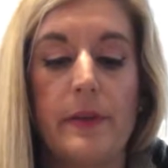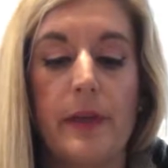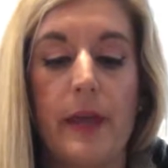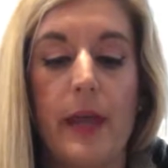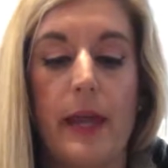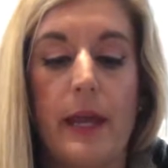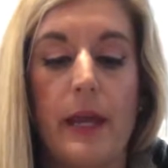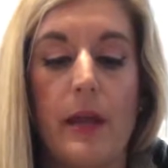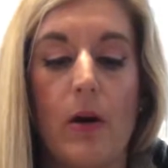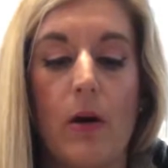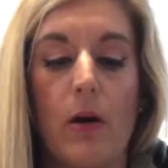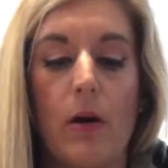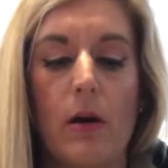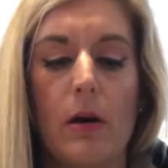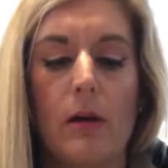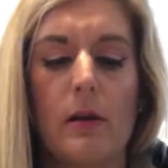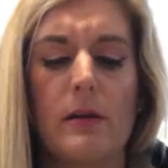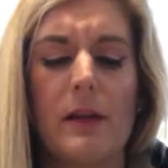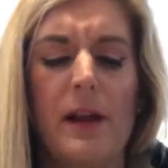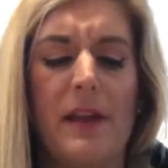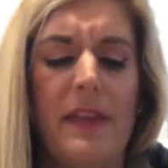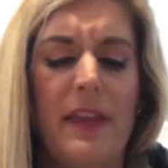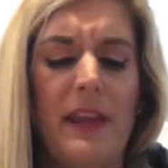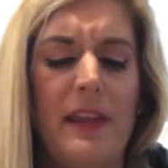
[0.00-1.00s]
They
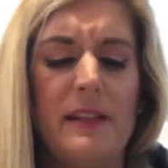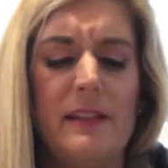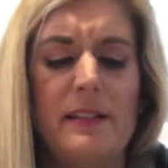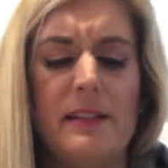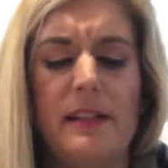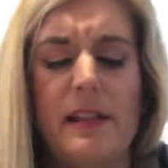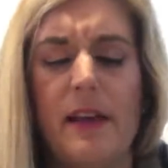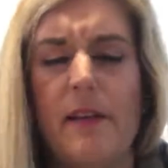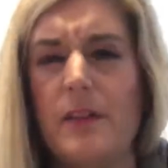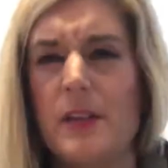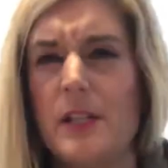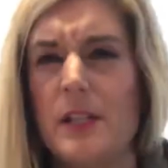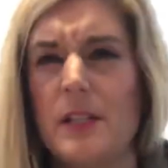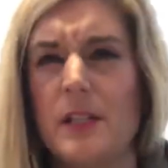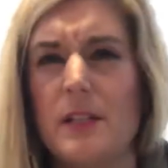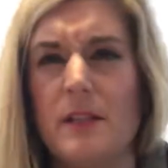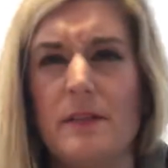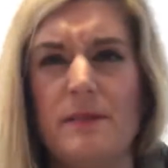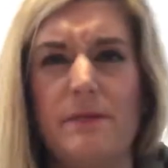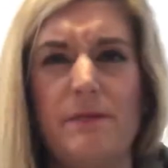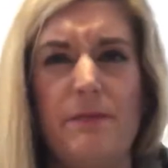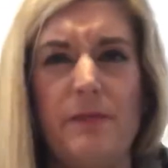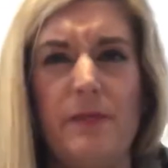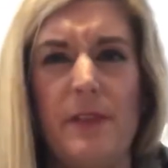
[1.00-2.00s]
are, I think,
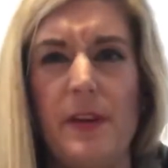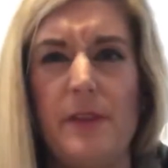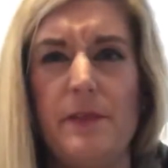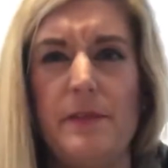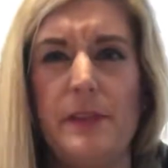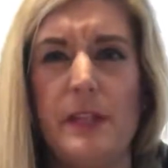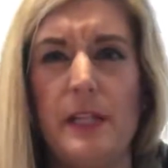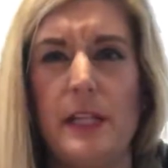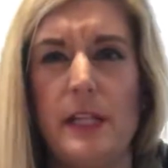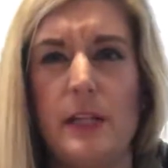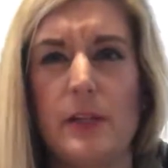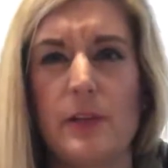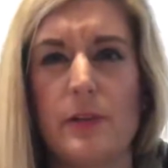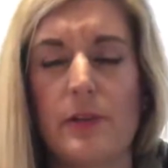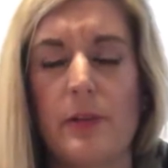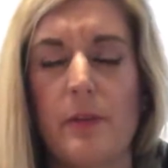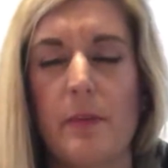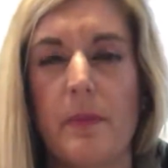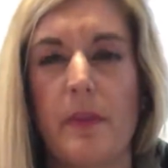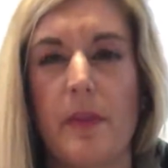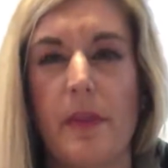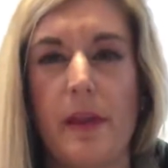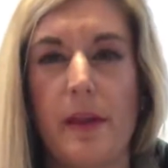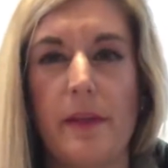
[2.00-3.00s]
$7.50 or
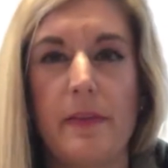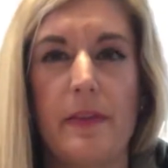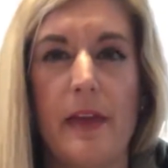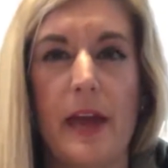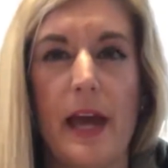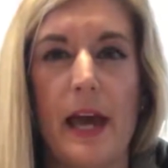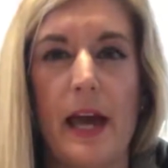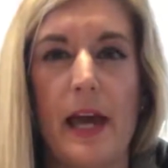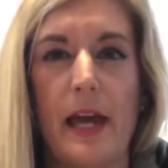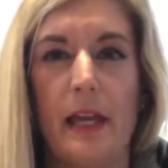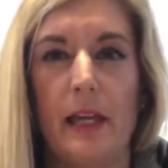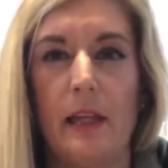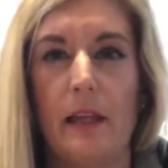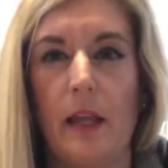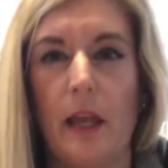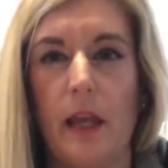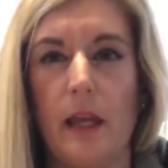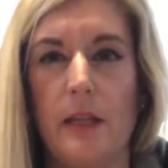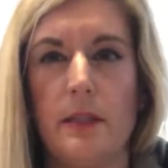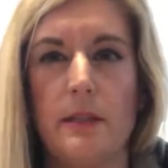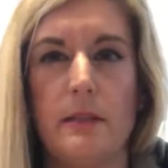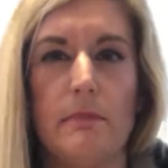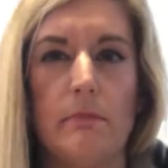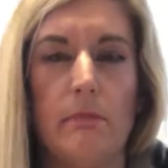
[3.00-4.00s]
something like that, and
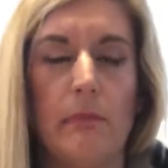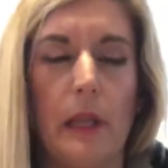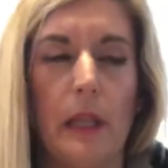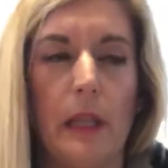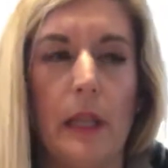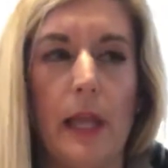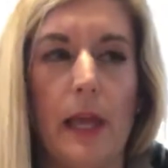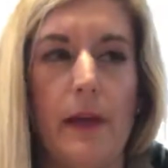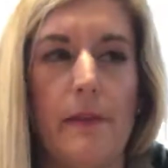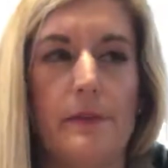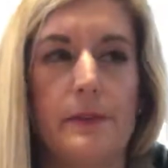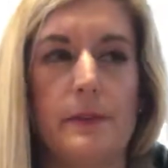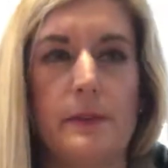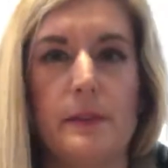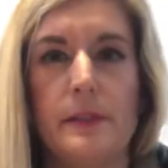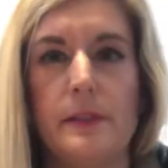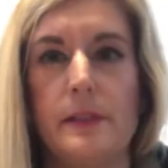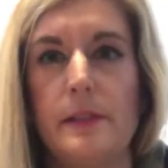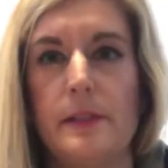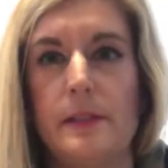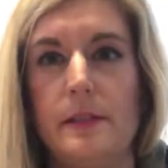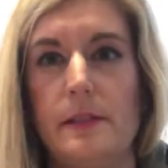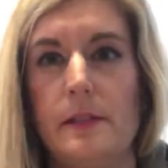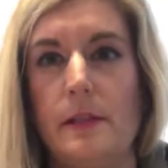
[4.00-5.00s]
like
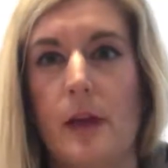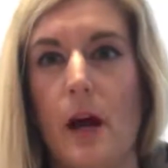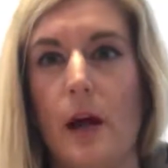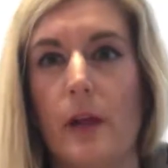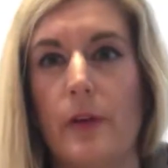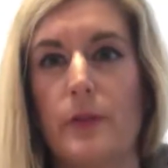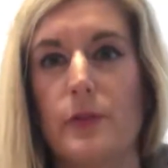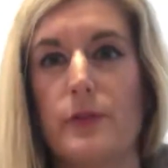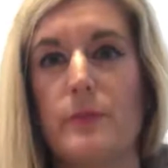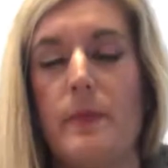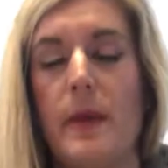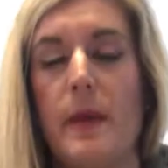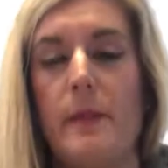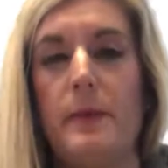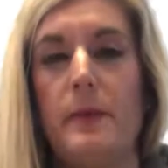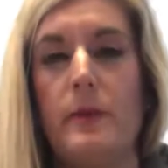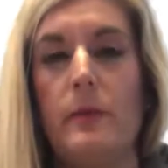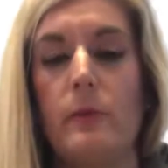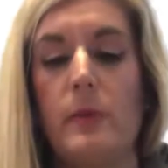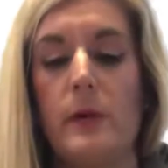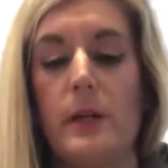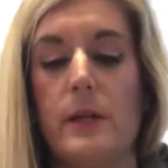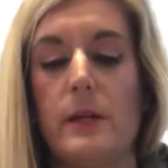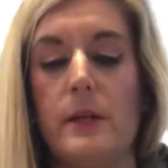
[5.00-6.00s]
$11
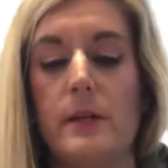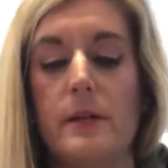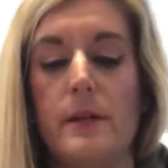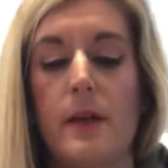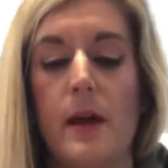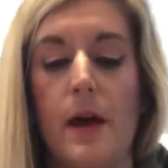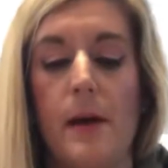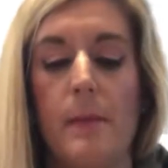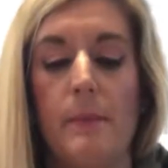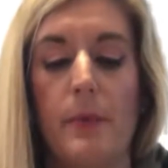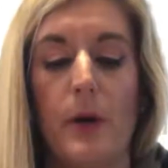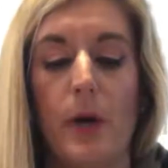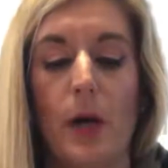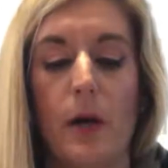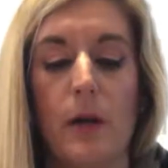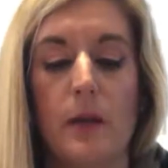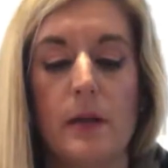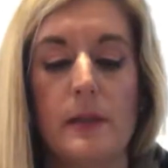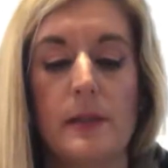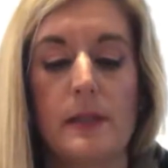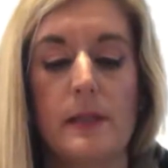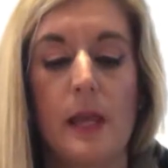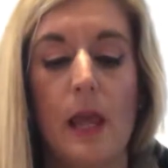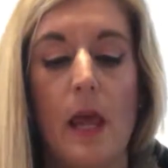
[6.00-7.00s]
maybe with
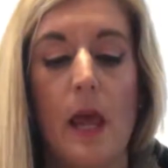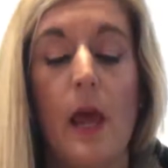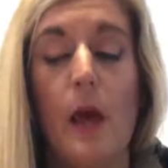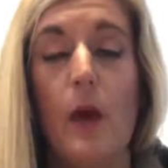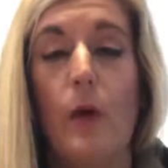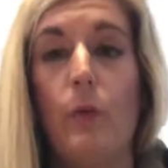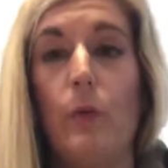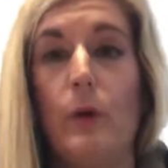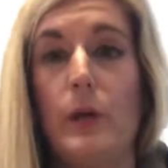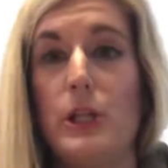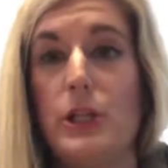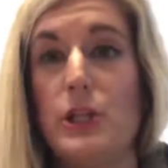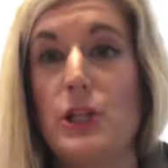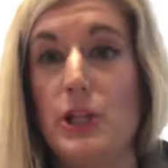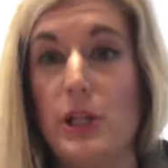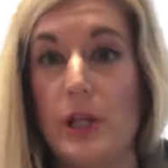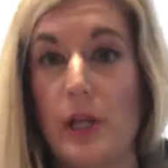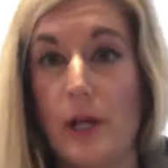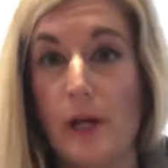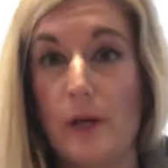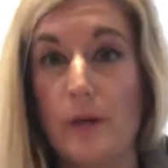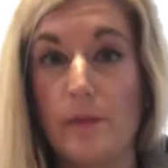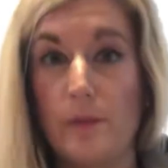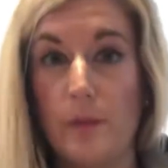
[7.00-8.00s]
perks, which, you
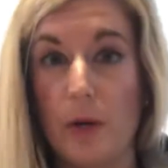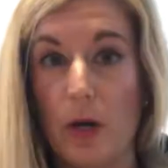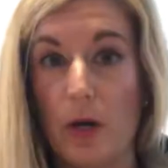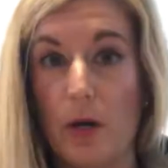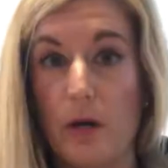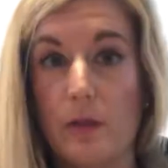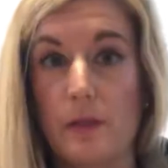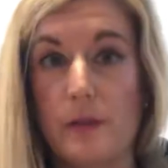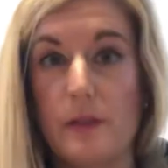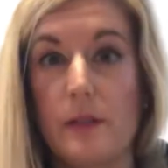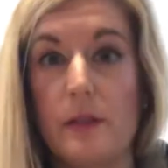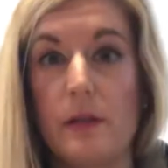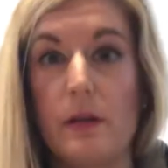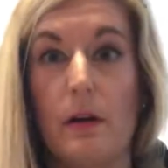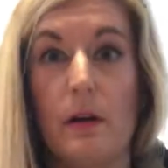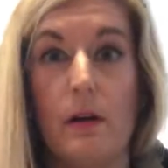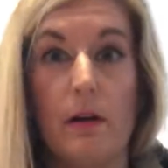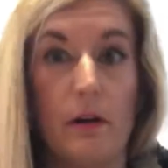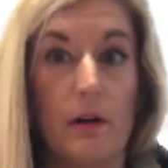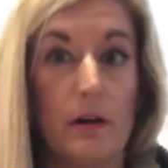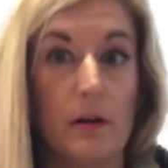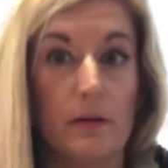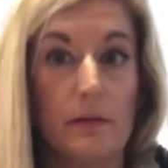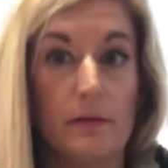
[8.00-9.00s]
know, perks
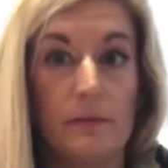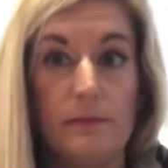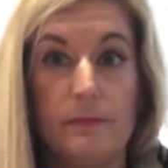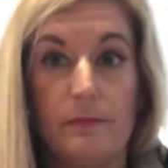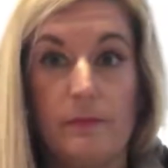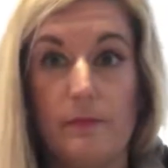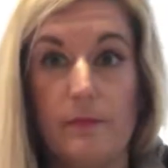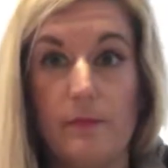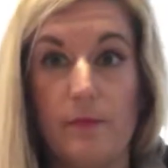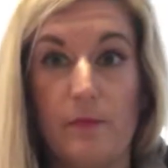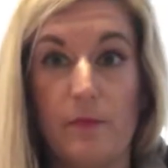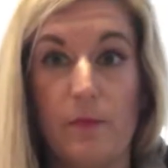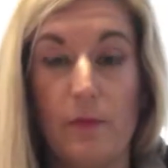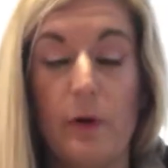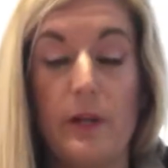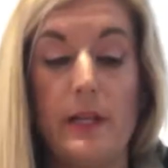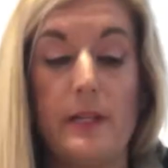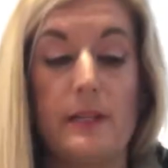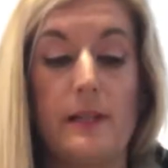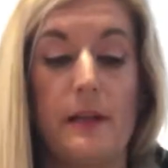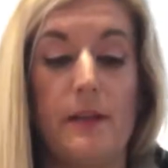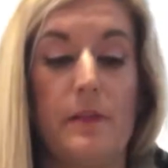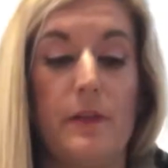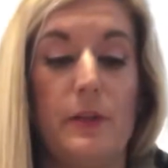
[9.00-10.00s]
are
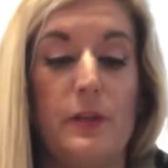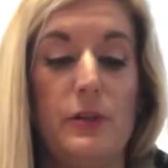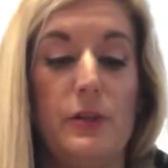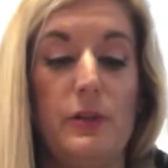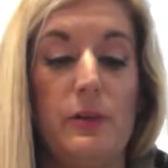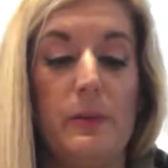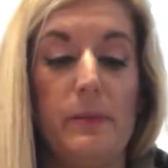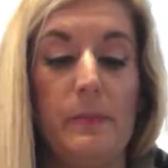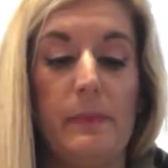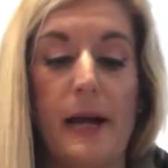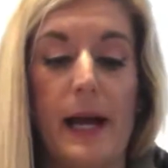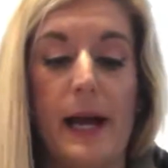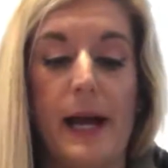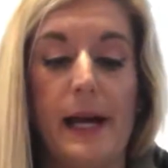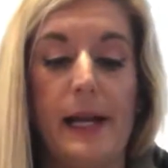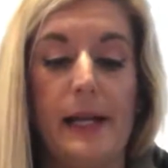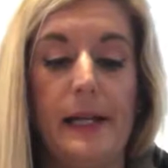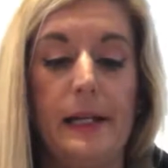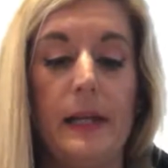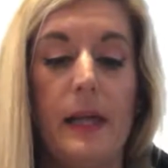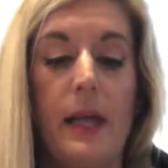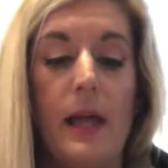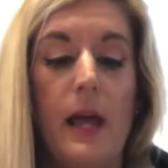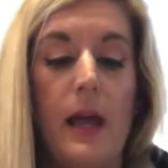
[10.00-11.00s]
free stuff that you can
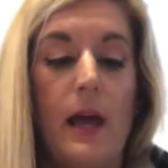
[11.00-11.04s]
buy